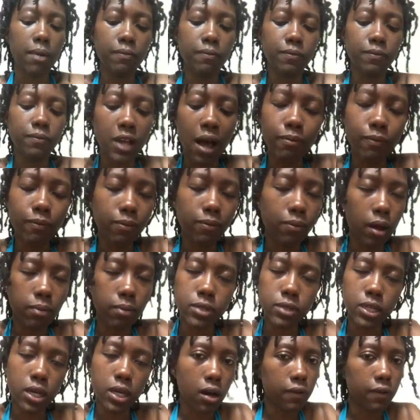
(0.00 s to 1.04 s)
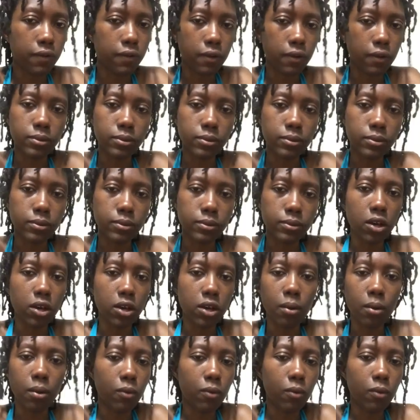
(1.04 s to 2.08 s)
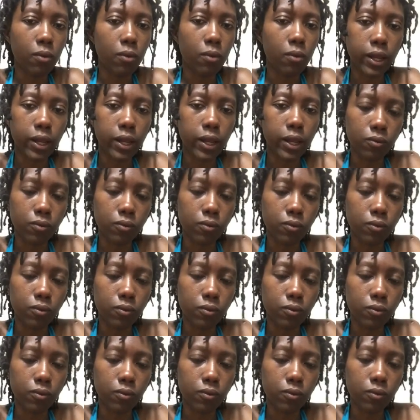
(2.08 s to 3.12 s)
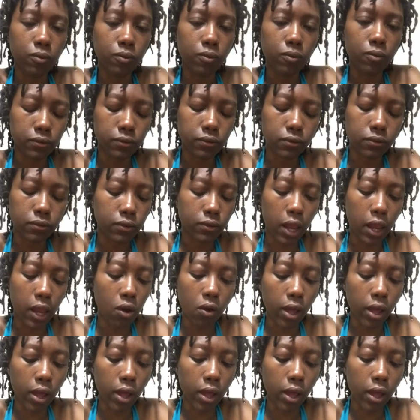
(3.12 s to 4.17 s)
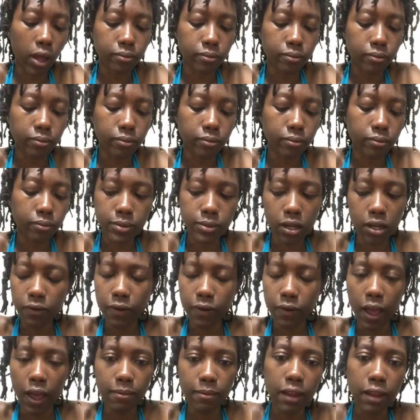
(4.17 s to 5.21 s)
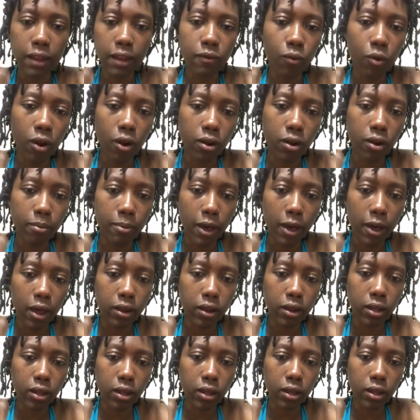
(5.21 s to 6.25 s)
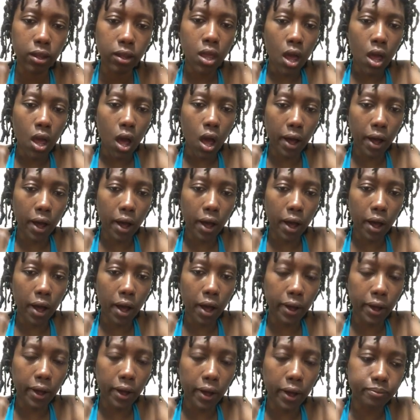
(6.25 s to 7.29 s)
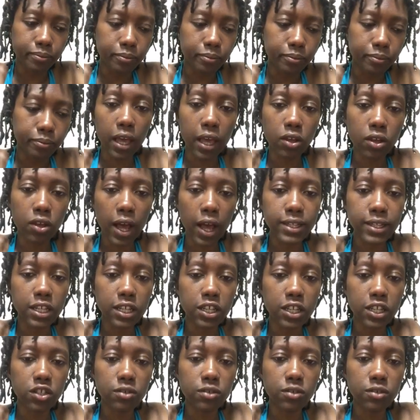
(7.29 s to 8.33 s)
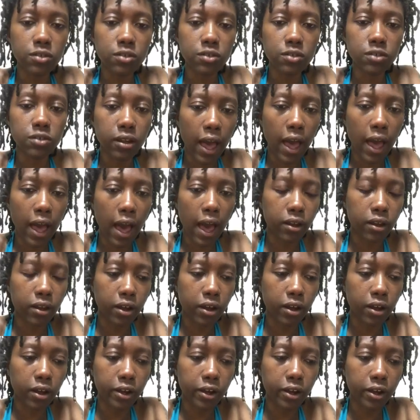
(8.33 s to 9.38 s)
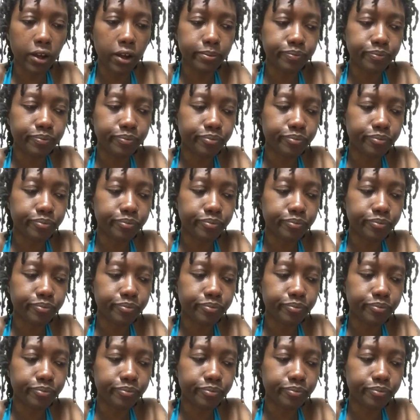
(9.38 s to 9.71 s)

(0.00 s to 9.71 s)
I'm tough. I'm telling you, I'm like so tough. I know I am. I'm tough. I'm not even worried about it. But yeah, you guys teach me how to